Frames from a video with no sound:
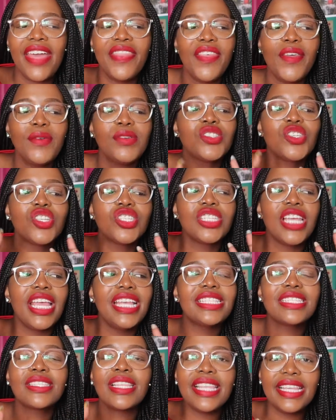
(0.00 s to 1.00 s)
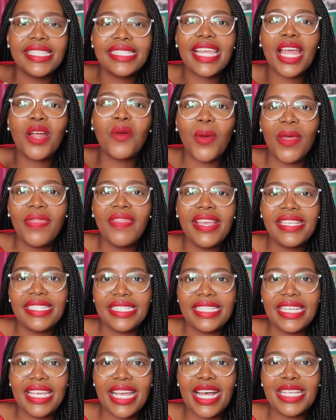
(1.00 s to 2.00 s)
There was just, it's like When They
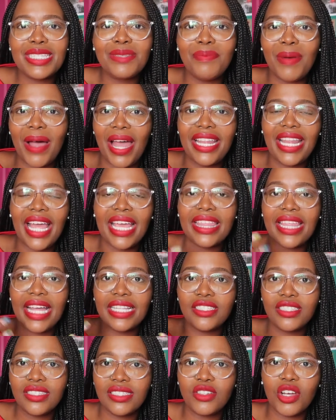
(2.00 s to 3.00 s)
See Us by like that